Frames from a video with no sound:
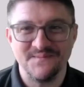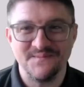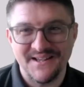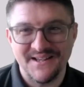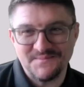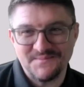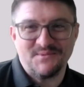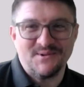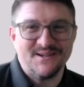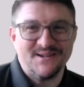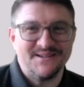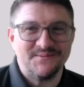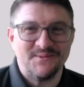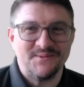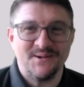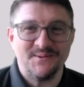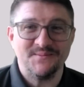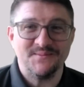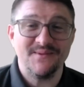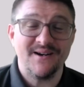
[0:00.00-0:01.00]
That's brilliant.
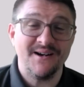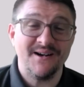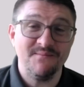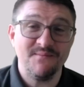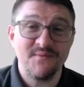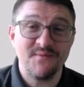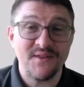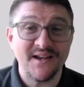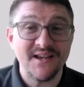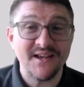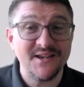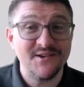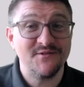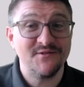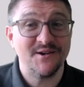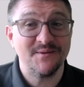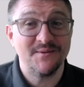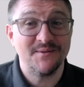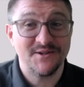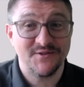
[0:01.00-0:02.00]
Well, thank you
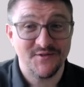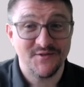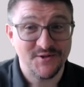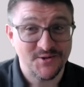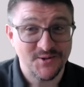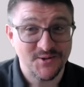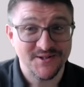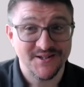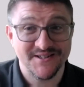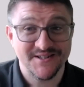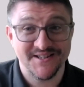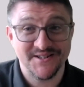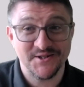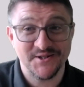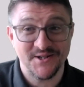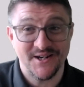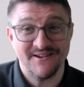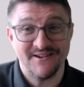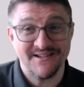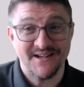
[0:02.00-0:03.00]
very much for joining us and
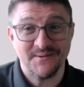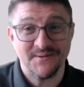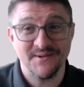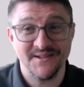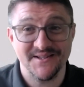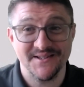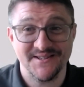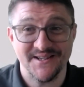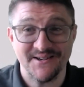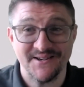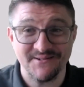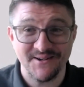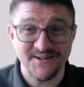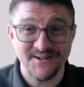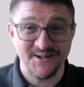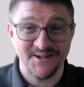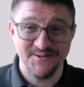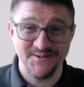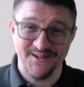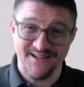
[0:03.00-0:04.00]
sharing that with us, Sarah. I
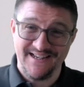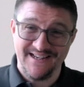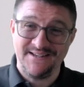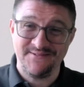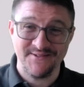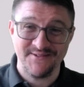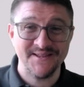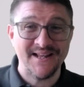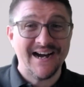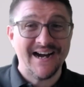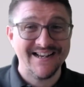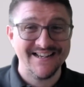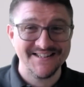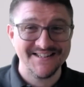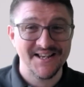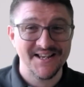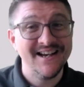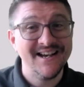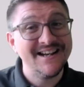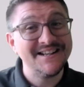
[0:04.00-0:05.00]
know that even that
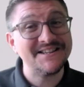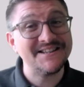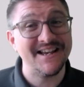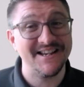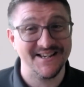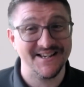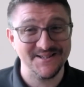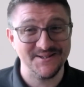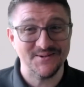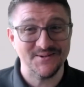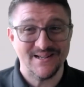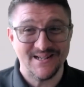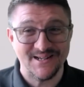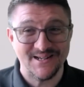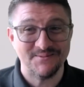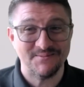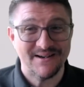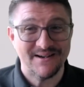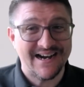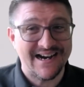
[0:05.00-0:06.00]
is taking you a
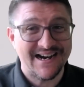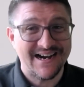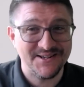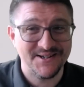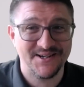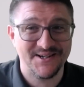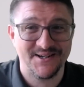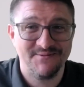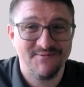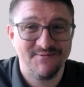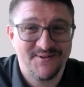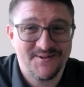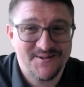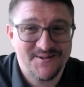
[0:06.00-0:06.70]
little bit out of your comfort